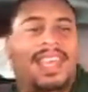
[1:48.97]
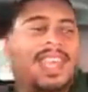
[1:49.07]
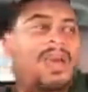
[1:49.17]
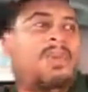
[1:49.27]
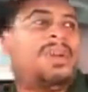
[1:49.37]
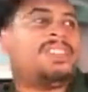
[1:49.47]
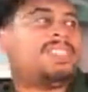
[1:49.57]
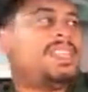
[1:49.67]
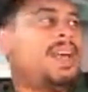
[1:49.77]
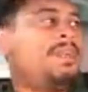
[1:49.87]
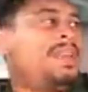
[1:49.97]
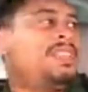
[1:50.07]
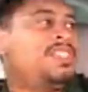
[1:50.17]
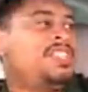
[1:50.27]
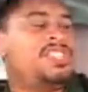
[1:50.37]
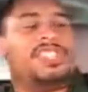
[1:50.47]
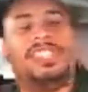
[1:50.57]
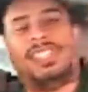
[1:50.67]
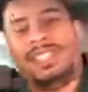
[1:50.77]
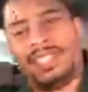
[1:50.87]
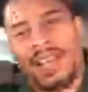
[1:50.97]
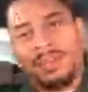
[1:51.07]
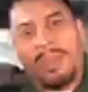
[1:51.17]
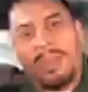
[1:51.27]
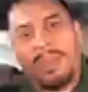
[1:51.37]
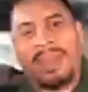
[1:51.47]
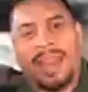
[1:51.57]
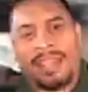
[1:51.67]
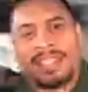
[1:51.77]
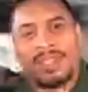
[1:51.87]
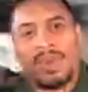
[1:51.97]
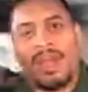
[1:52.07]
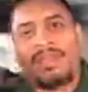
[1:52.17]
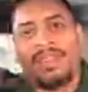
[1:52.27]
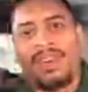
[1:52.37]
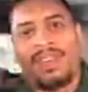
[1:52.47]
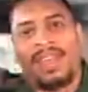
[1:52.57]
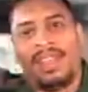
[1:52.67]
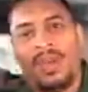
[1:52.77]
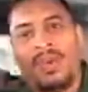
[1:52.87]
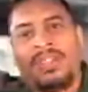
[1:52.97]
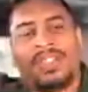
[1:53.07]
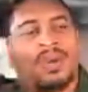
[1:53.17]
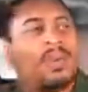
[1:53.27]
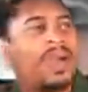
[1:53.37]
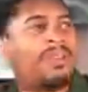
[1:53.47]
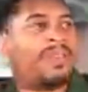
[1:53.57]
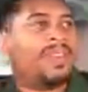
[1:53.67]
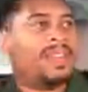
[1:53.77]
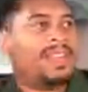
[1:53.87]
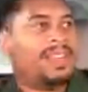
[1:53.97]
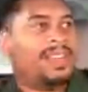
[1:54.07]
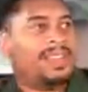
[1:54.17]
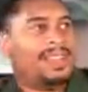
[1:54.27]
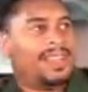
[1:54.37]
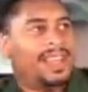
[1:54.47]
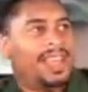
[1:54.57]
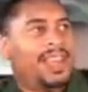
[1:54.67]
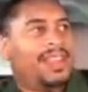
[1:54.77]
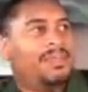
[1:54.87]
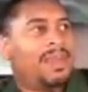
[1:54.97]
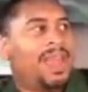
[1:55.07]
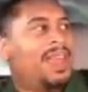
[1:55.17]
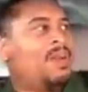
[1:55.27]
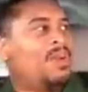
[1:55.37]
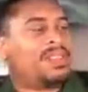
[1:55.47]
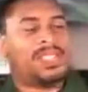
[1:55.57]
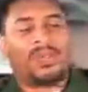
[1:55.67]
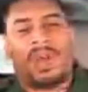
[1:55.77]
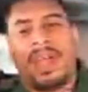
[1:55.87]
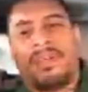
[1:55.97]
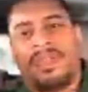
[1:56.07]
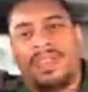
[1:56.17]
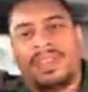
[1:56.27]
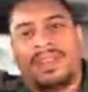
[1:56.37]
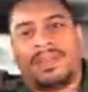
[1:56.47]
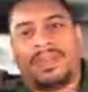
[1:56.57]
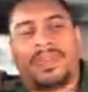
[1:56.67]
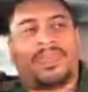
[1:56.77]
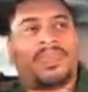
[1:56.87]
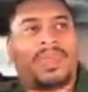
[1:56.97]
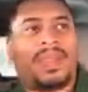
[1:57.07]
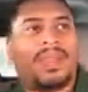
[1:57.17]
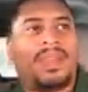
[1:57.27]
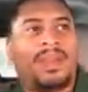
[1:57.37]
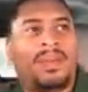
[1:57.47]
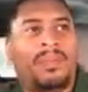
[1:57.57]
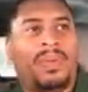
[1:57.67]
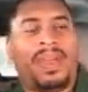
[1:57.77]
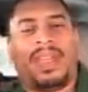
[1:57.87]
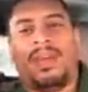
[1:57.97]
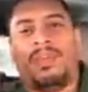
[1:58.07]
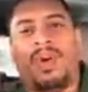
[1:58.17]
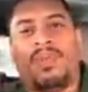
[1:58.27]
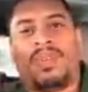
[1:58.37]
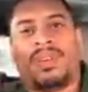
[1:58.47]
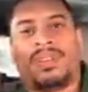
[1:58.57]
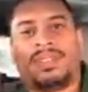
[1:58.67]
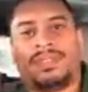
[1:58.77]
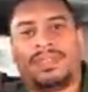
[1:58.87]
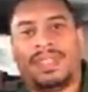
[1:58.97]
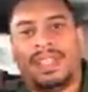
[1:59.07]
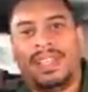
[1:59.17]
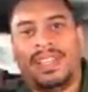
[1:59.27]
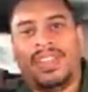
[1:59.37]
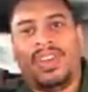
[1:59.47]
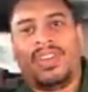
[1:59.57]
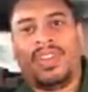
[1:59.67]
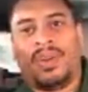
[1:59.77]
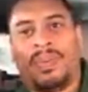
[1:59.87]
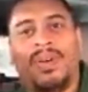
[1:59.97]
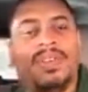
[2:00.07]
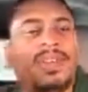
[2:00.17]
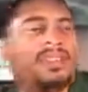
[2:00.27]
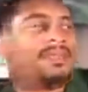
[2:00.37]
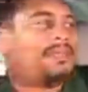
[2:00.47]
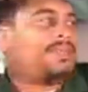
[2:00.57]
And which, I mean, she should. I mean, being that that's his wife and all that, you want your wife, any man wants his wife to pick him over you know, your opponent.